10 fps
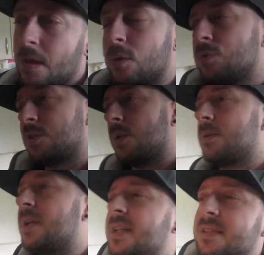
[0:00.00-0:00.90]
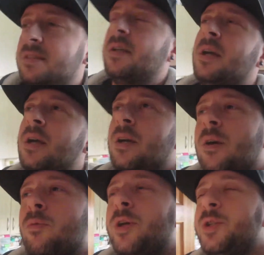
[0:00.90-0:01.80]
also, guys,
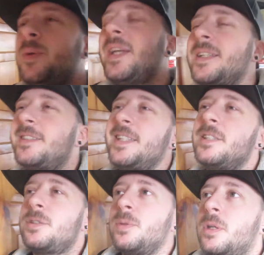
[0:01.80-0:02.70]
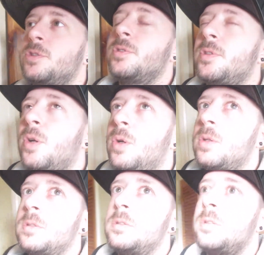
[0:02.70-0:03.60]
when you hit tier 200
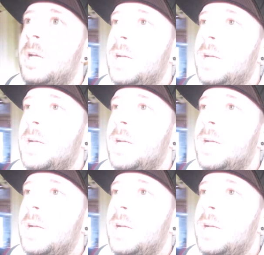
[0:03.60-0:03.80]
on